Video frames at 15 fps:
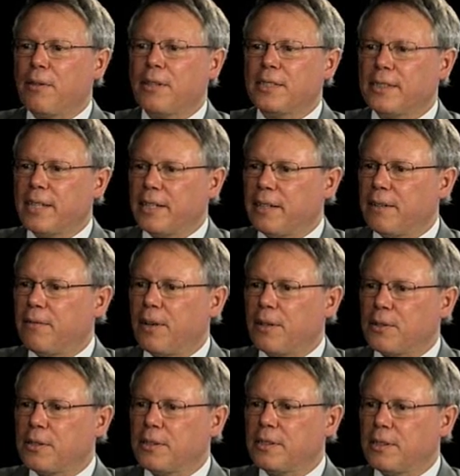the Senate
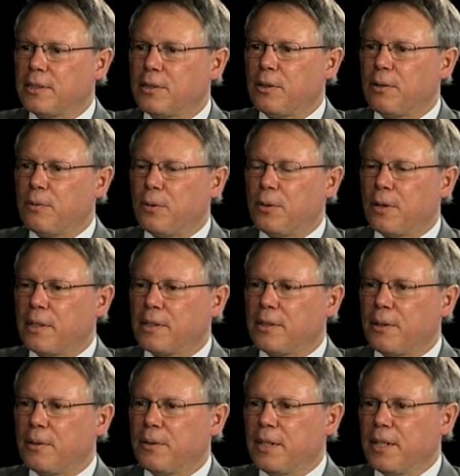functions and so forth.
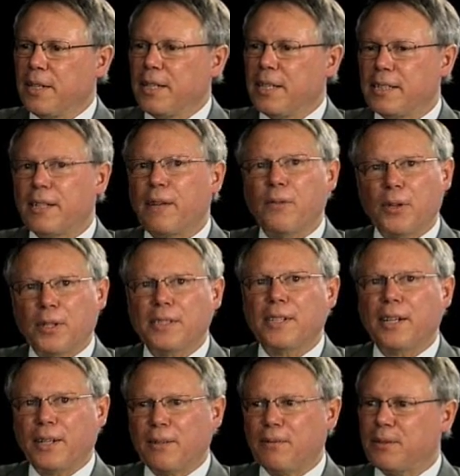So it's not very
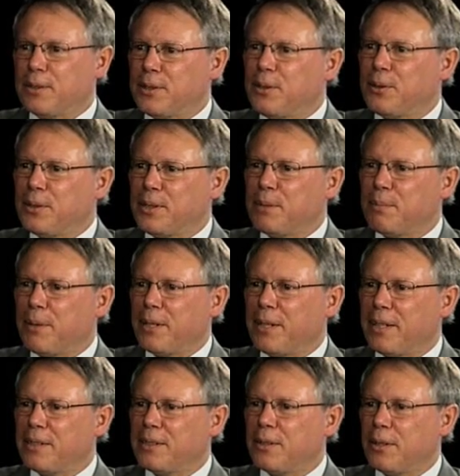exciting for students, but
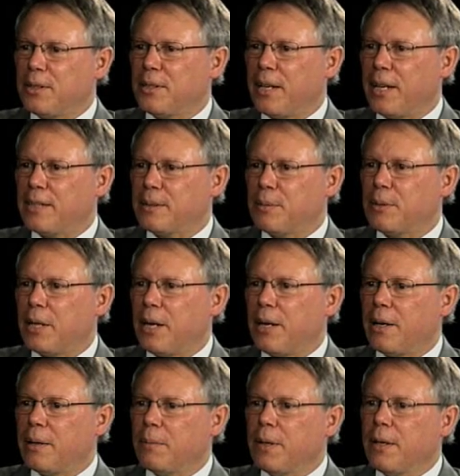it's going to take some
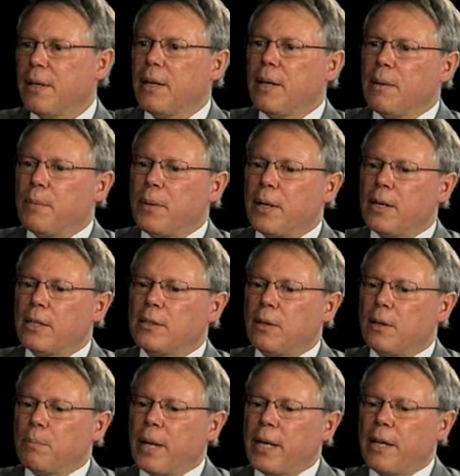time, because
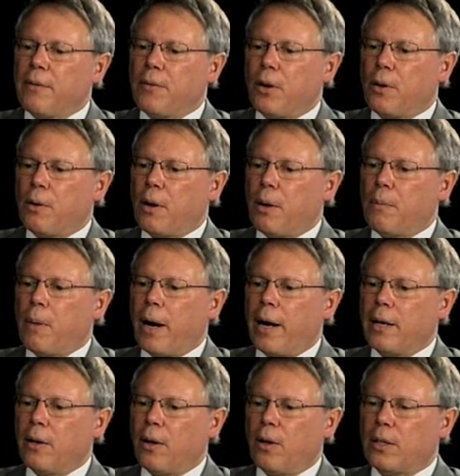many of our
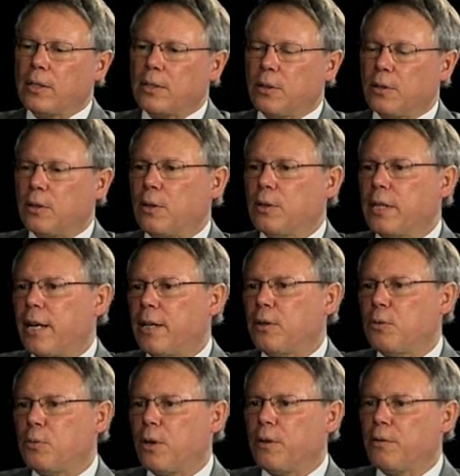bylaws are 10
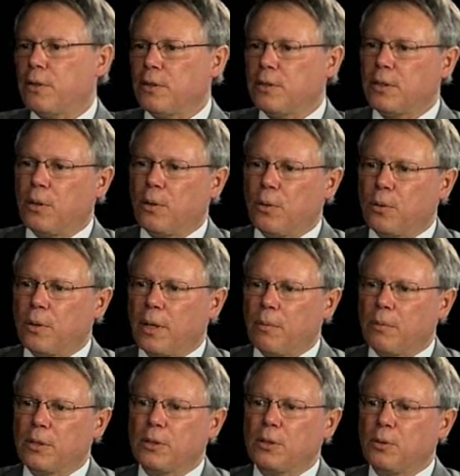or 12 years old,
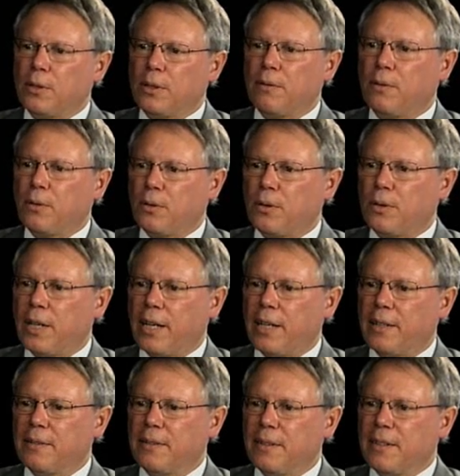and we're suited for
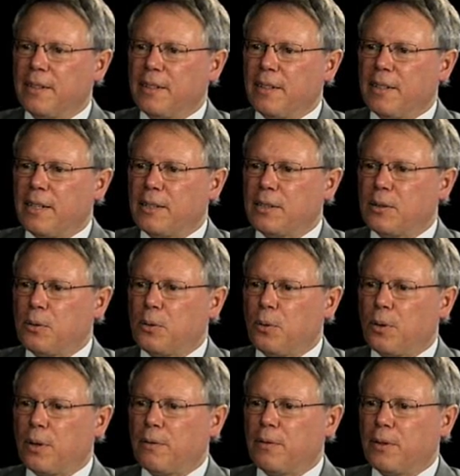a
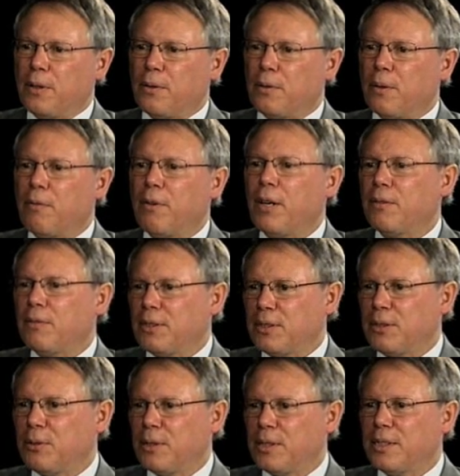school of 300
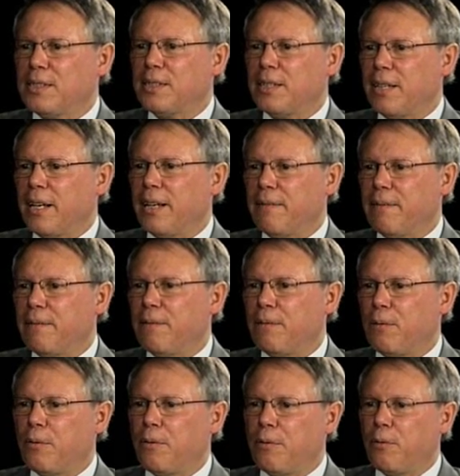students and
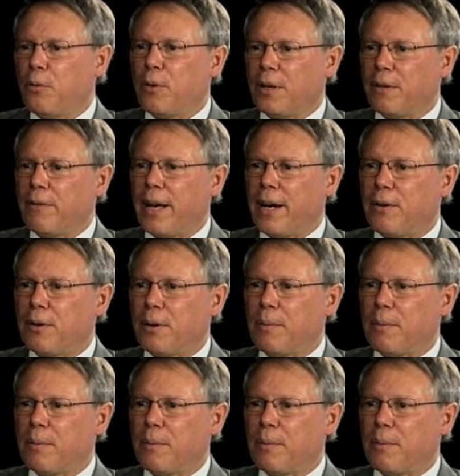40 faculty